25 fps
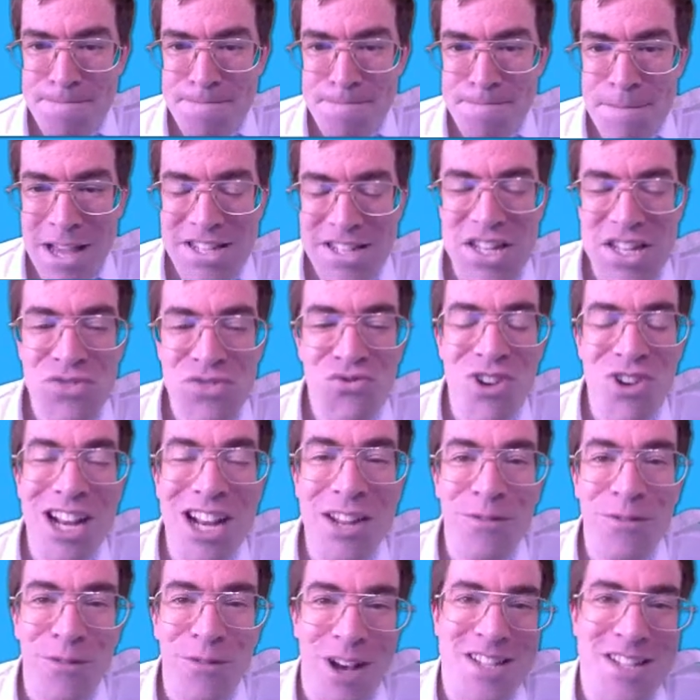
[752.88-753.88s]
It's this
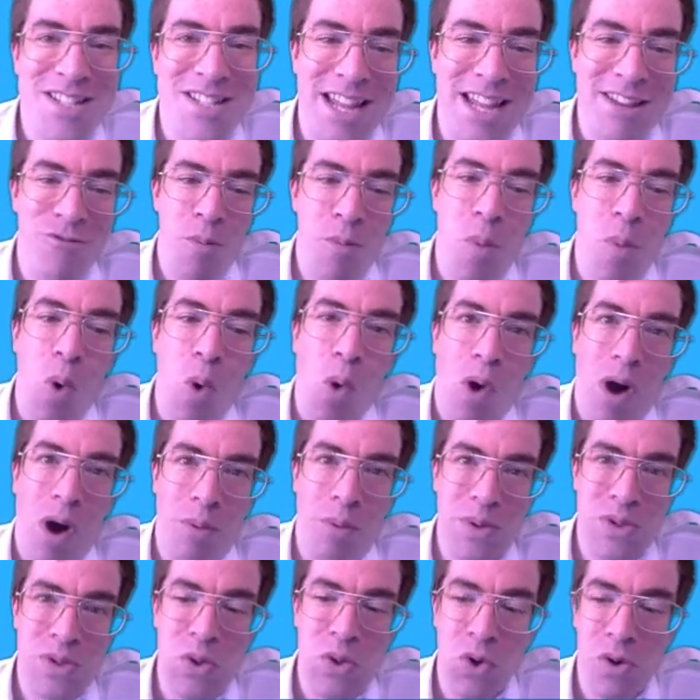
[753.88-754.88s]
really fascinating report I
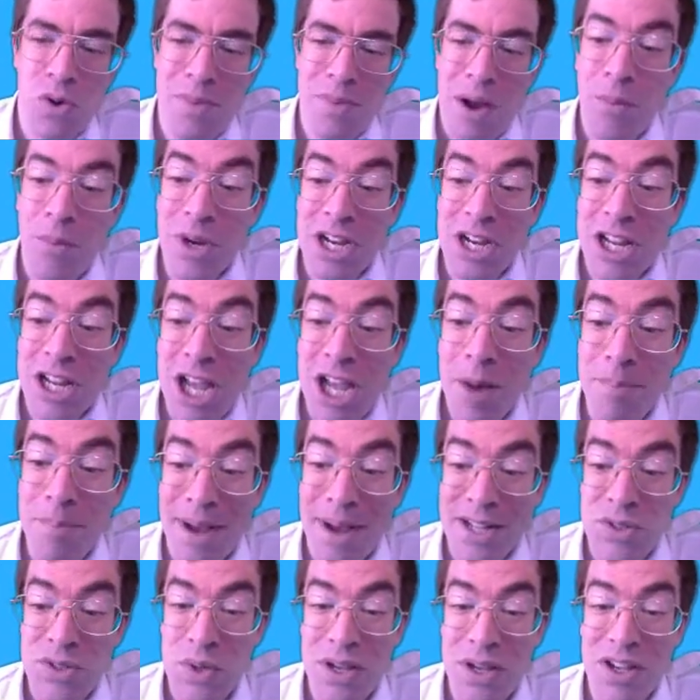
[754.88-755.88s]
want to talk about. We're going to come
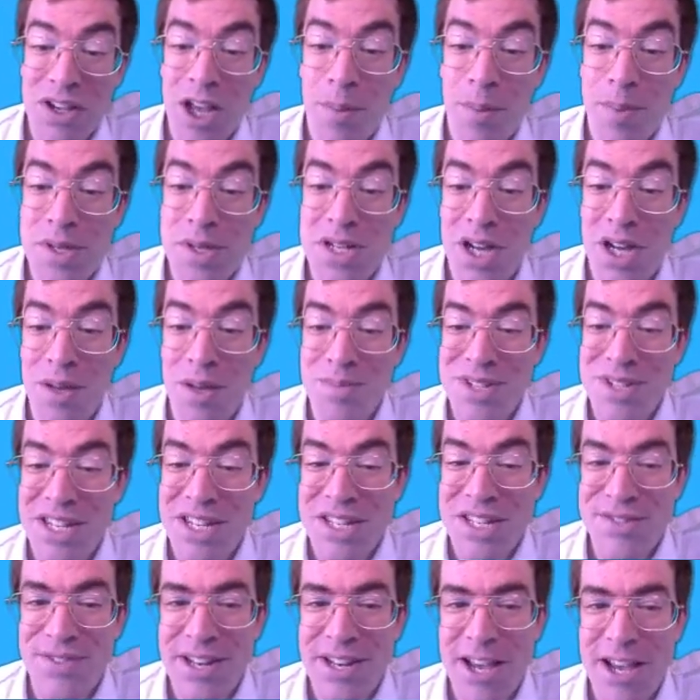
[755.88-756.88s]
back to it a couple of times in
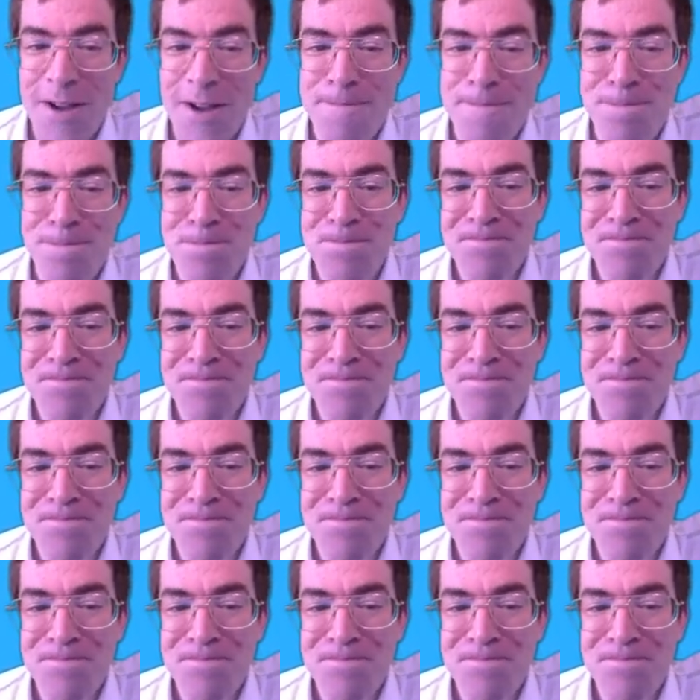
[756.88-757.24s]
this video.